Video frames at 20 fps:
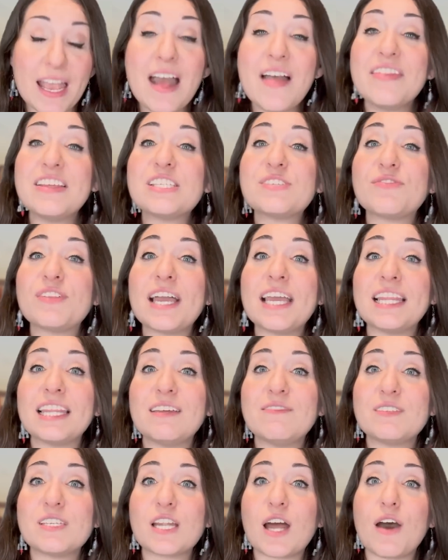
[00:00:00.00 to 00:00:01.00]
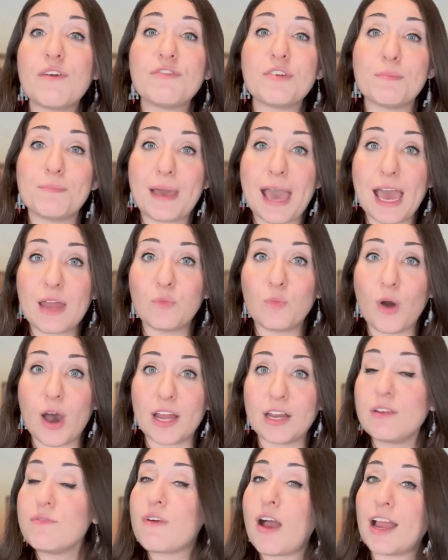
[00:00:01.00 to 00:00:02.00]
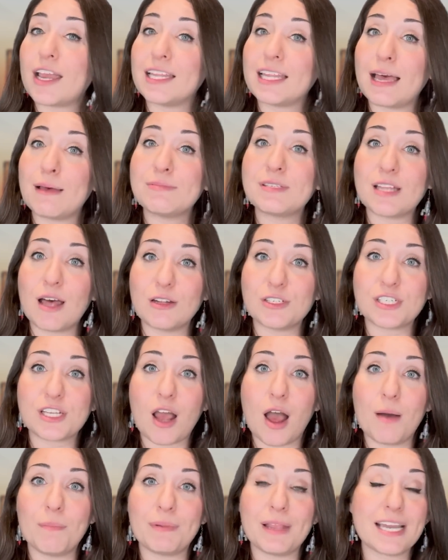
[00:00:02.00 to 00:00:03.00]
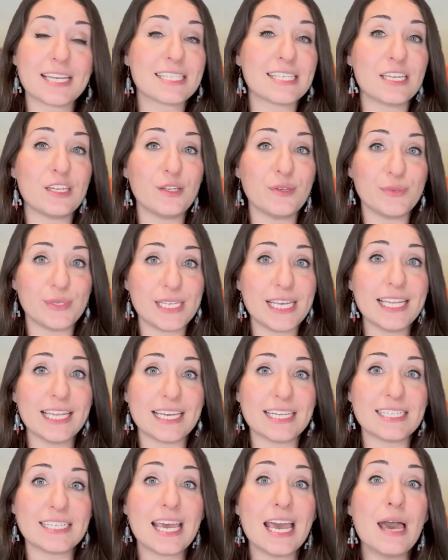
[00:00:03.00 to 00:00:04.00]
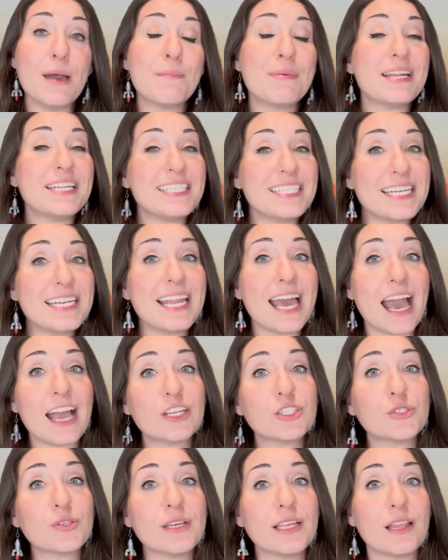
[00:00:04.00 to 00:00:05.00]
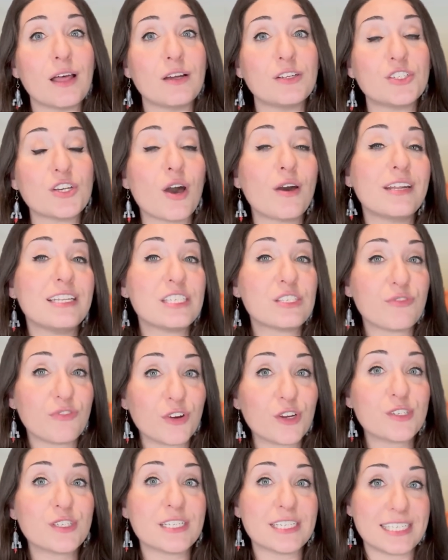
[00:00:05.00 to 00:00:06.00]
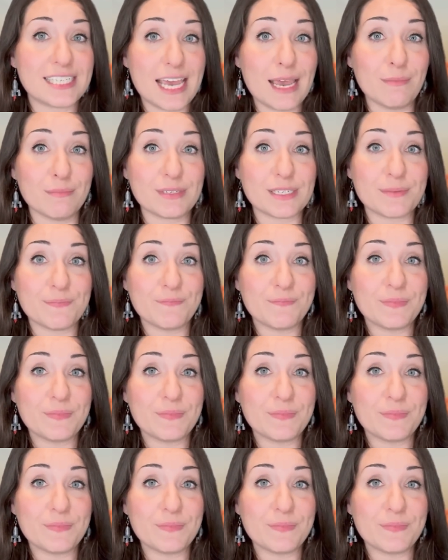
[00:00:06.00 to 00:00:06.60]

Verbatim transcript: This flight lifted off from Pad 1 at Rocket Lab's Launch Complex in New Zealand, but it didn't actually launch on its first attempt.